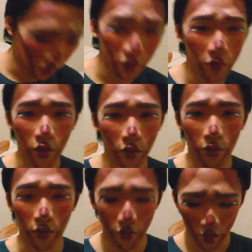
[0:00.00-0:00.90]
I don't even know
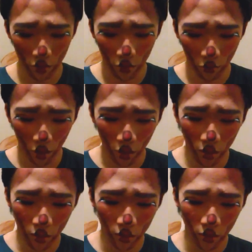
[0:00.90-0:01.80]
if this is going to
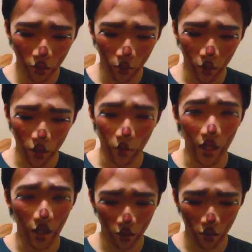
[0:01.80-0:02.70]
work, because
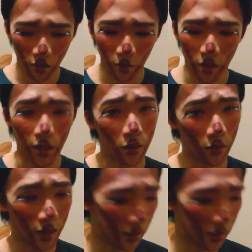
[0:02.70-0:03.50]
my hands are not precise with